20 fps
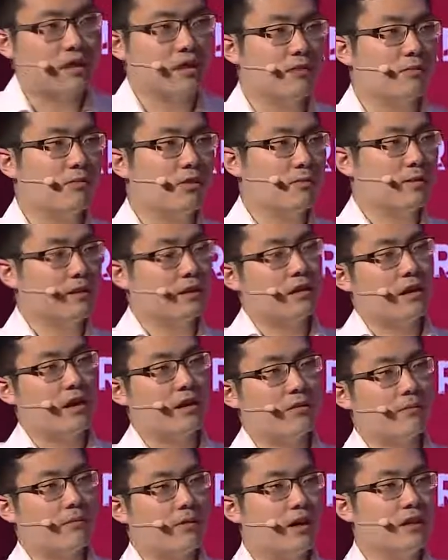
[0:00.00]
It's more about the
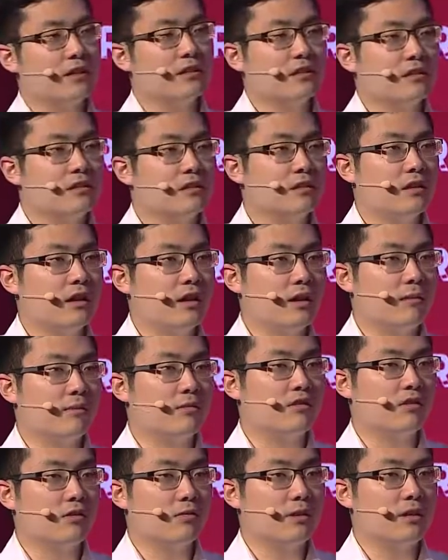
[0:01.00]
enterprises.
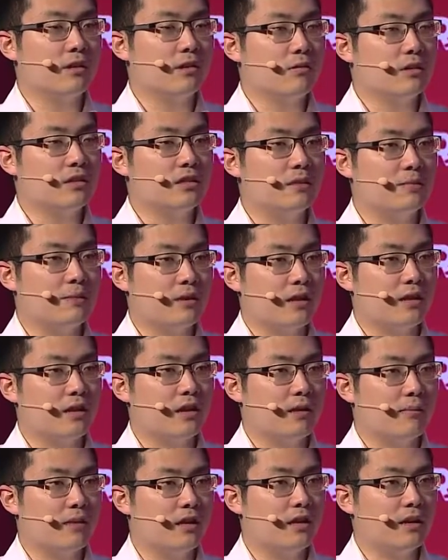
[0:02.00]
So we typically
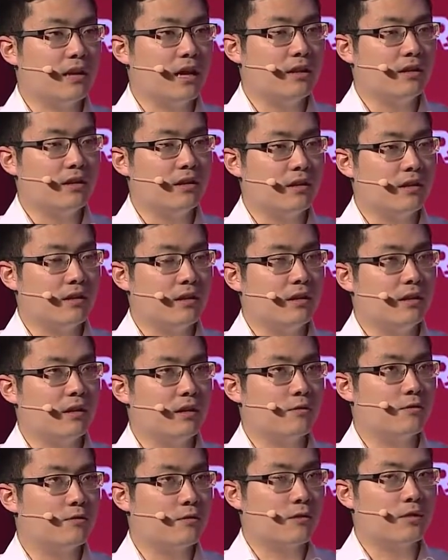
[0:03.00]
come in and
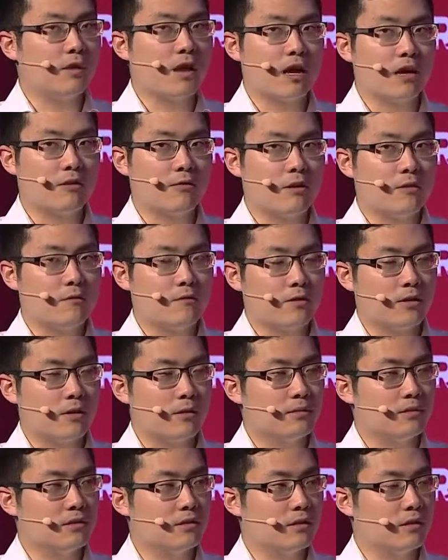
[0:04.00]
they're, for a lot of our
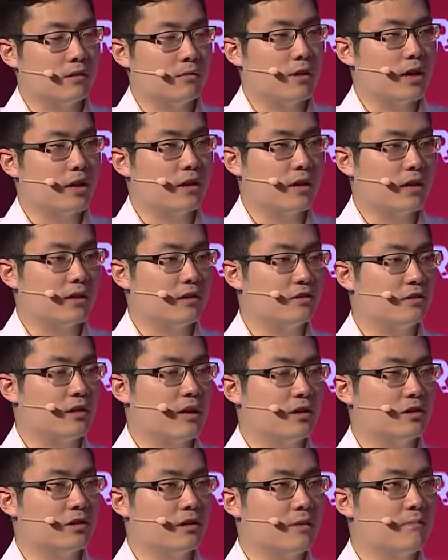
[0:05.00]
firms, the regulators are
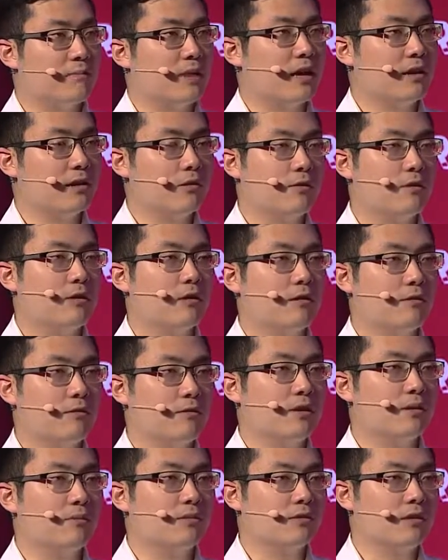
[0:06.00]
actually embedded within the
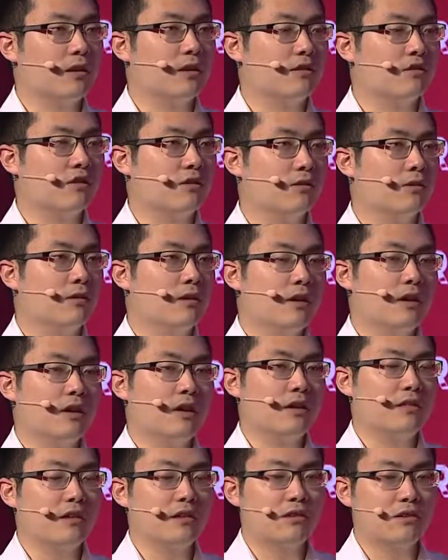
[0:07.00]
firms, right? So
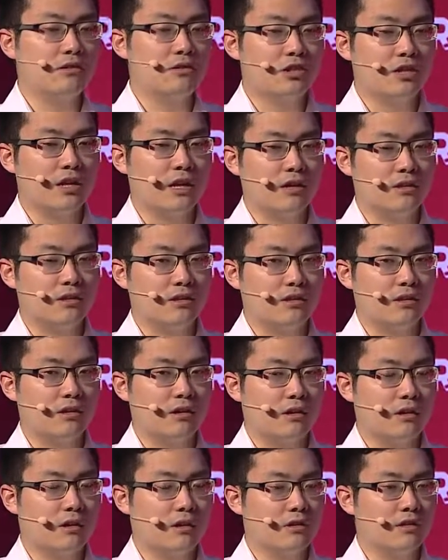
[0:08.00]
I think those challenges
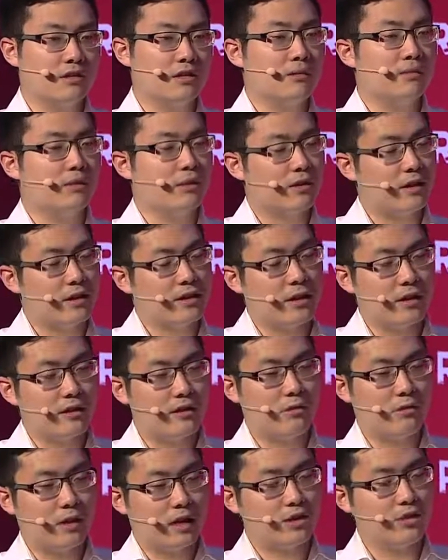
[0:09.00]
are similar and
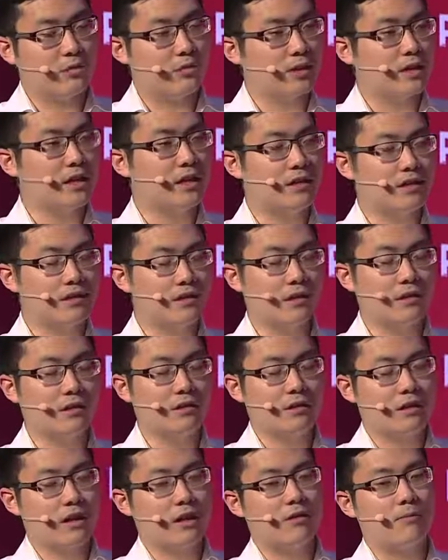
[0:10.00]
they're actually related to
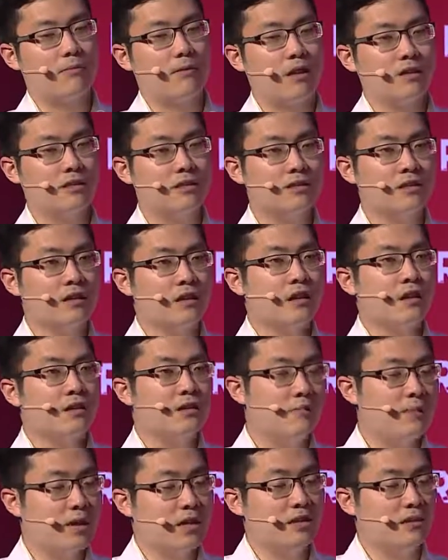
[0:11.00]
the enterprises.
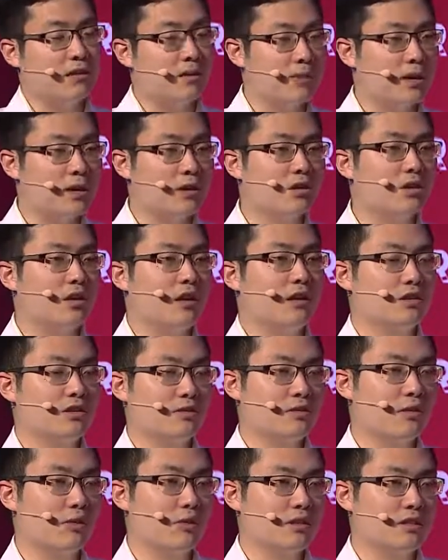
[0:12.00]
The bigger challenge,
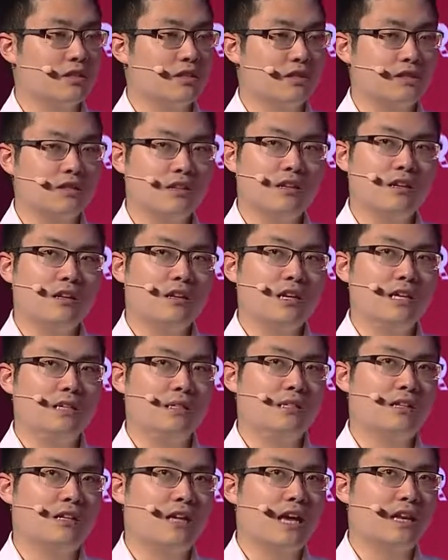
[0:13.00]
of course,
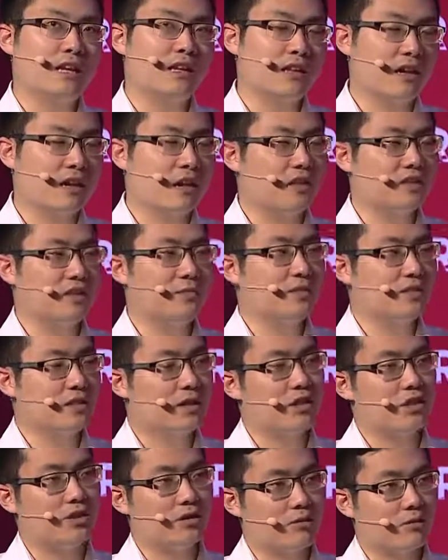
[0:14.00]
is getting the
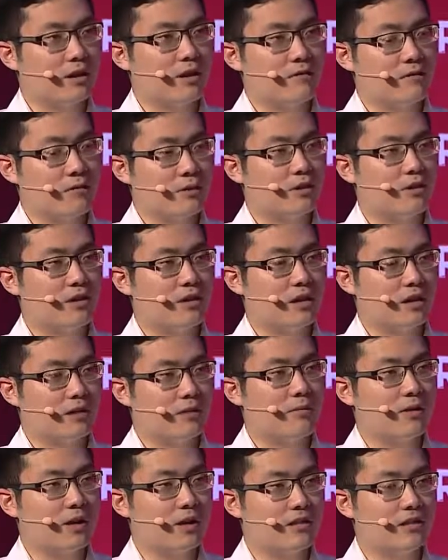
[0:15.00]
customization right for each of the
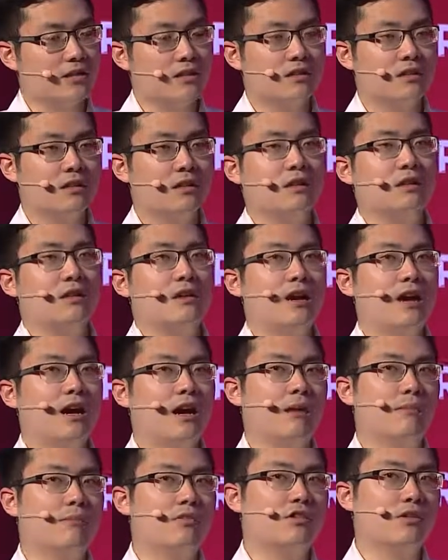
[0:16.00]
enterprises.
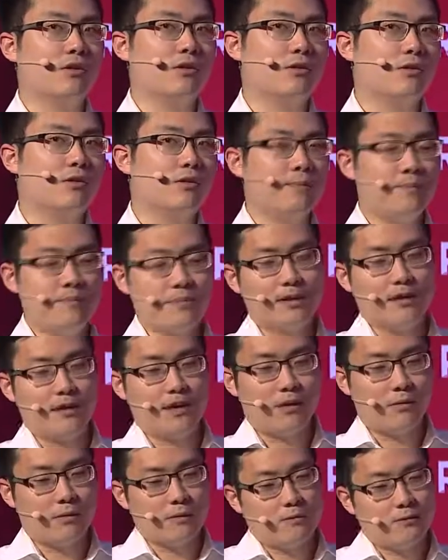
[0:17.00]
So
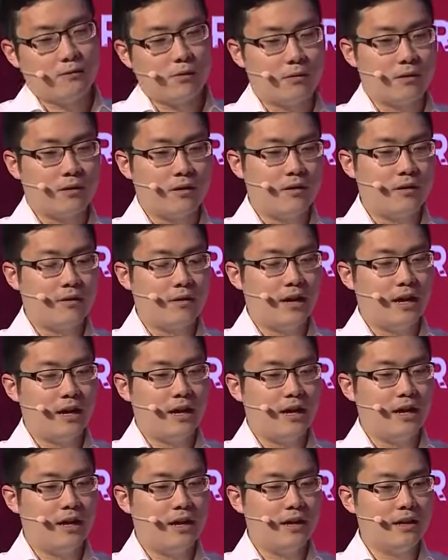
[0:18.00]

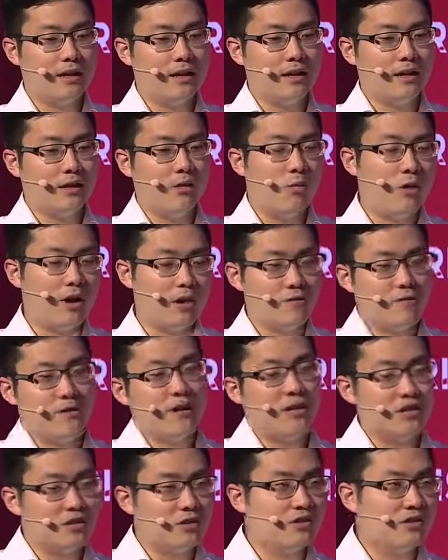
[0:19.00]
for one
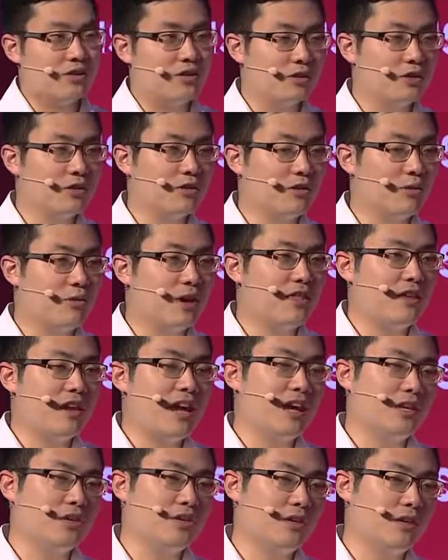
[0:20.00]
financial institution, the way they
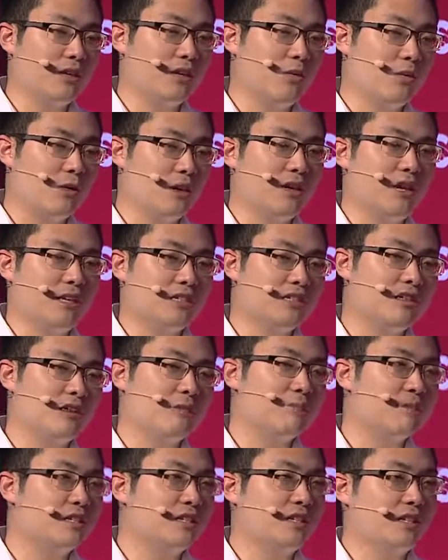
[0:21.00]
actually organize their
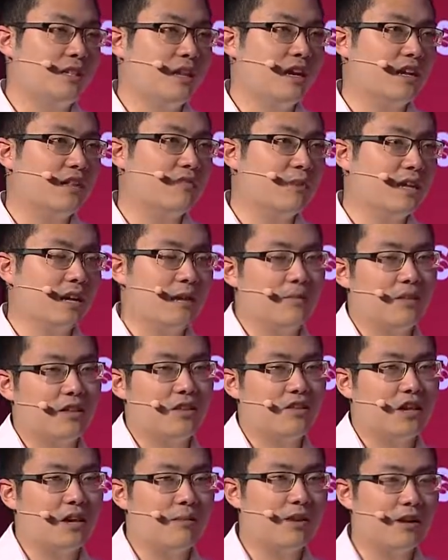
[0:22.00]
business lines may not be the
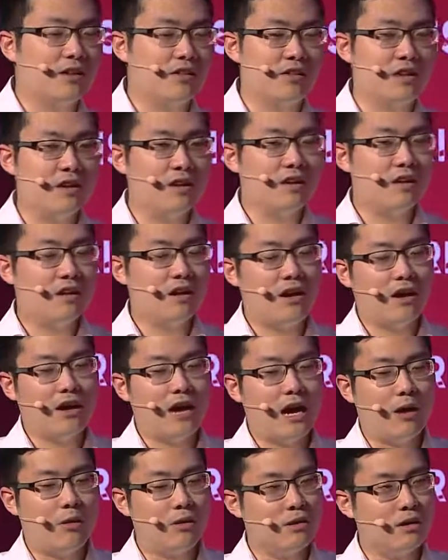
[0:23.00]
same as
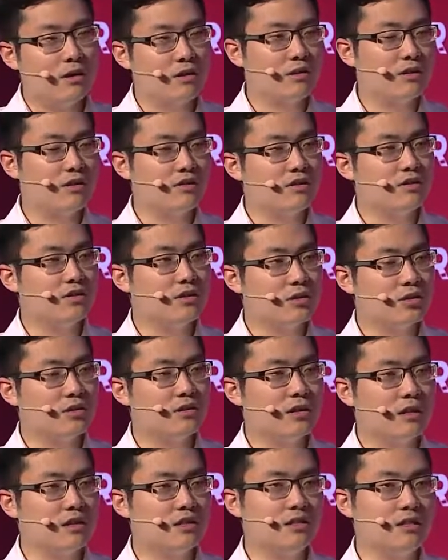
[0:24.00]
how another institution
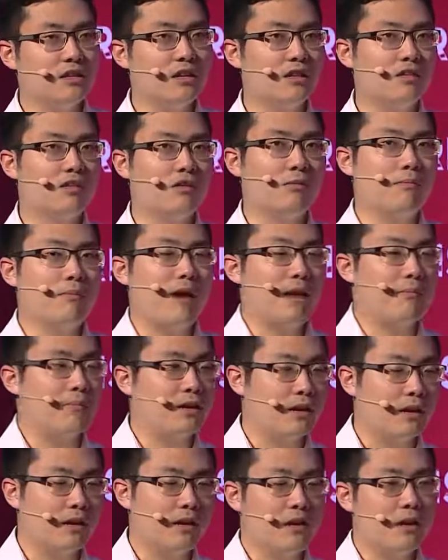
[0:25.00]
does it. And so
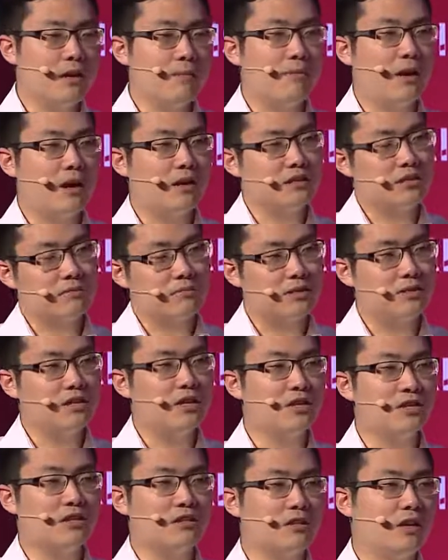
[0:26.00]
mapping policy and
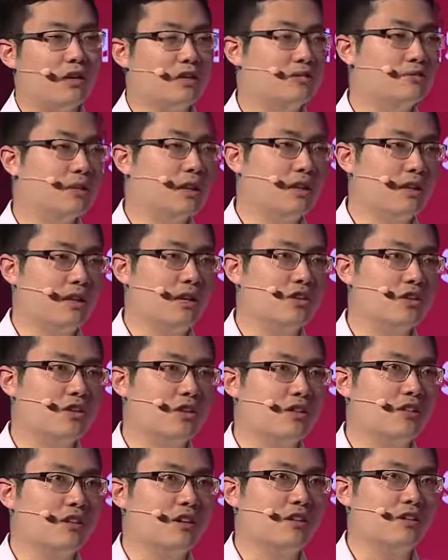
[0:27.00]
procedures, laws and
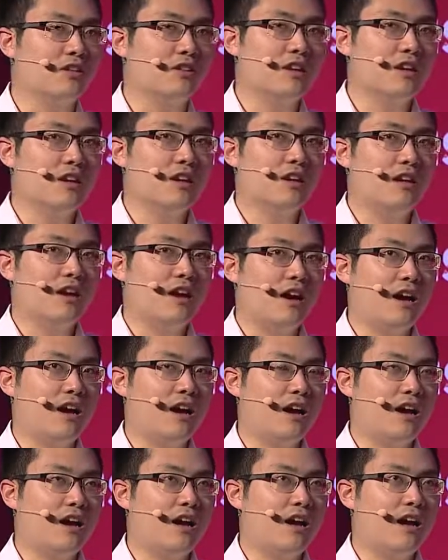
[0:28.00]
regulations is
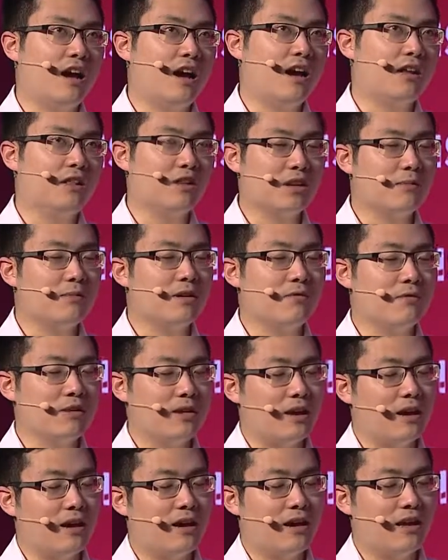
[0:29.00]
a little bit of
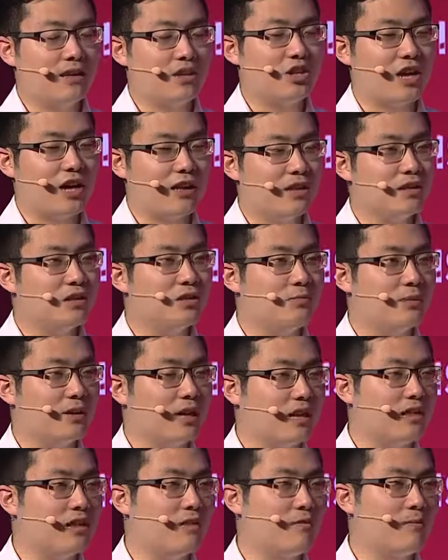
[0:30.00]
a challenge, but
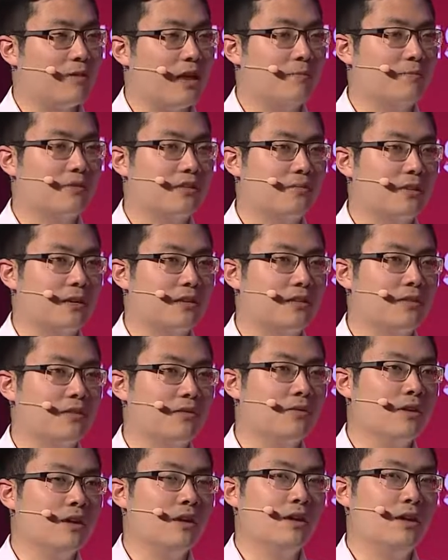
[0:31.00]
I think from that
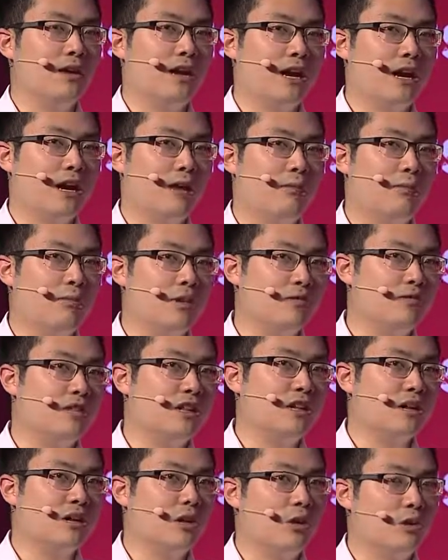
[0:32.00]
perspective, we've
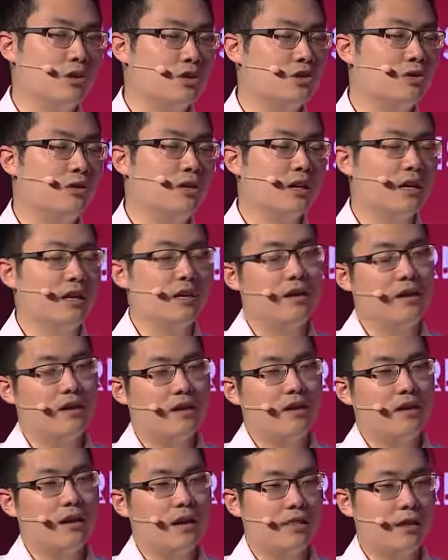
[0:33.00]
seen culturally
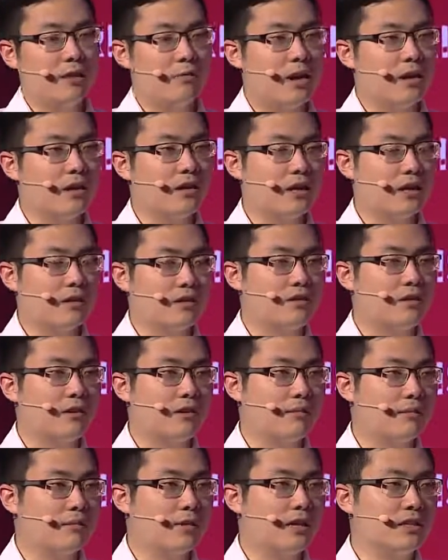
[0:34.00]
that regulators and
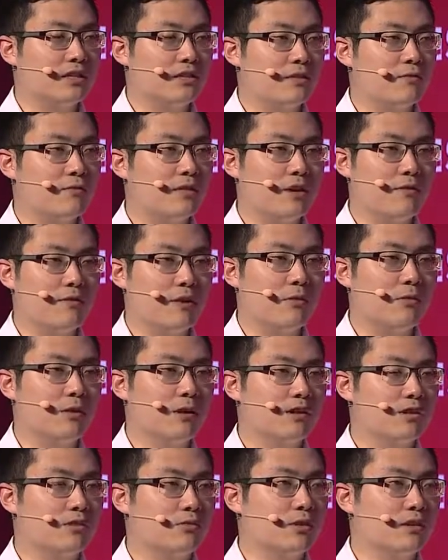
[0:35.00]
enterprises are very, very
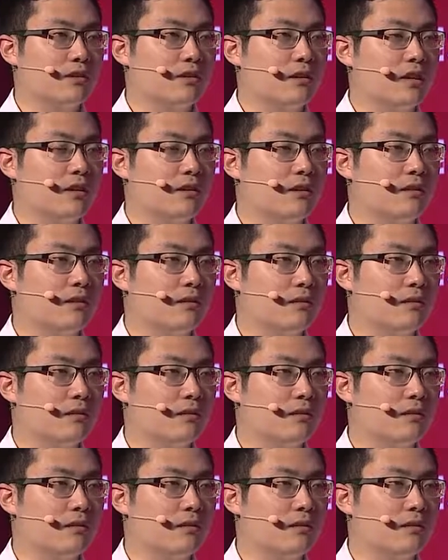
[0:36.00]
willing to work together.